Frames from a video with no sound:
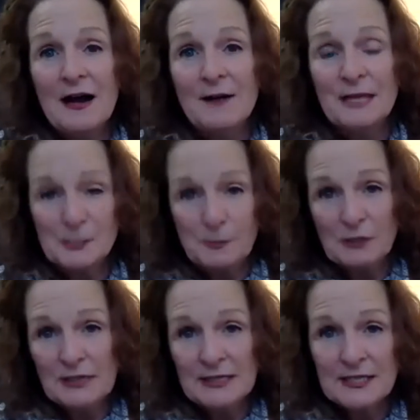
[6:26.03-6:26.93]

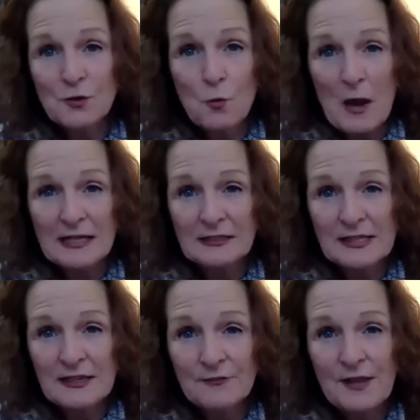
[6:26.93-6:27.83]
experience and a way to
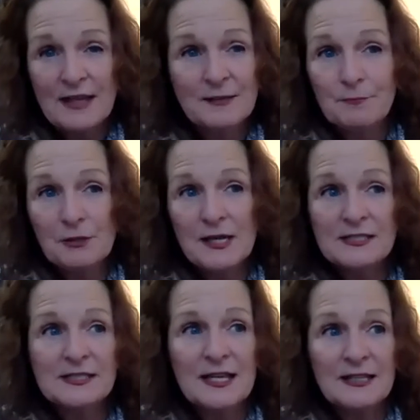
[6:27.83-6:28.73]
live. And
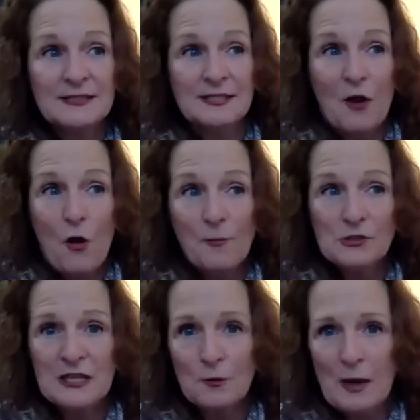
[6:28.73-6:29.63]
plus, it's
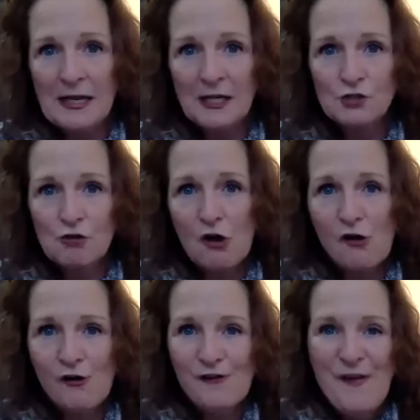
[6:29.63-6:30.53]
almost like weight
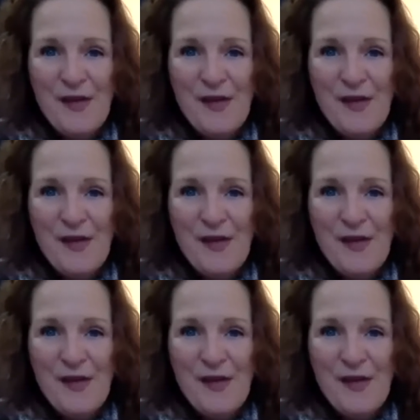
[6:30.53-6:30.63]
control.